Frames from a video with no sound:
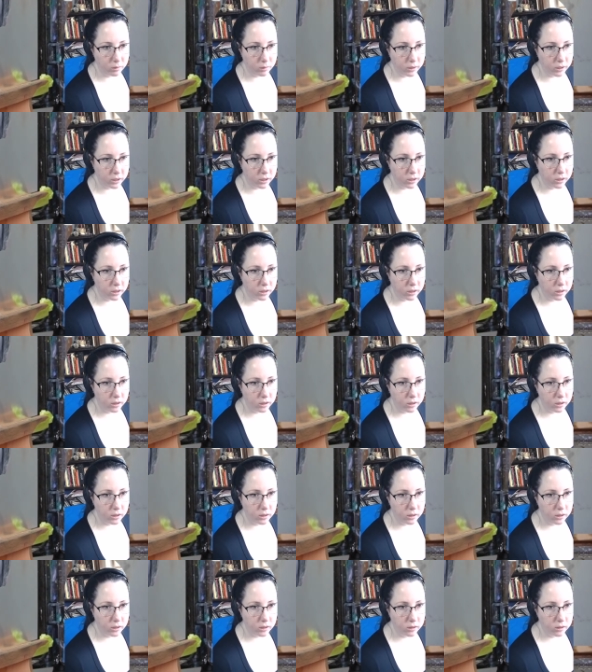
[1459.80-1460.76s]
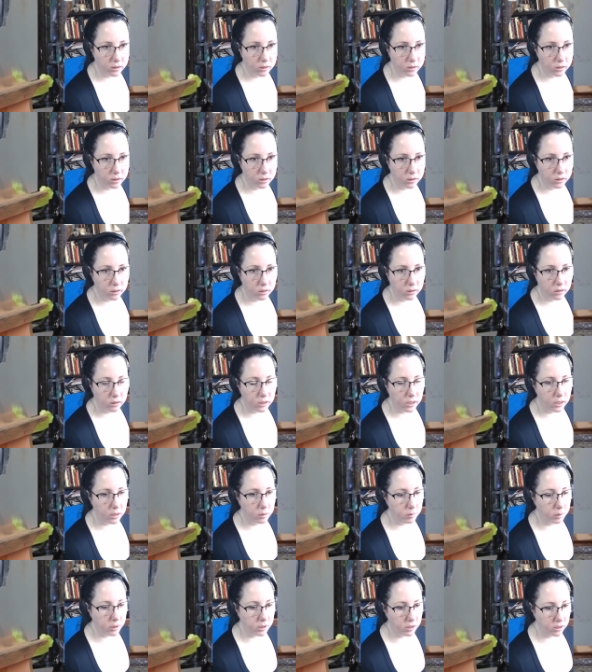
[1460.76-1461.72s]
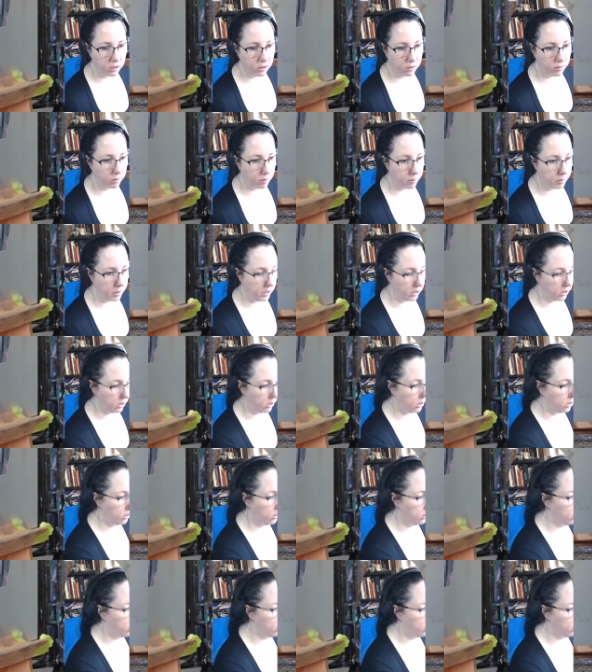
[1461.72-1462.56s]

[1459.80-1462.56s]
Okay. Send myself a message.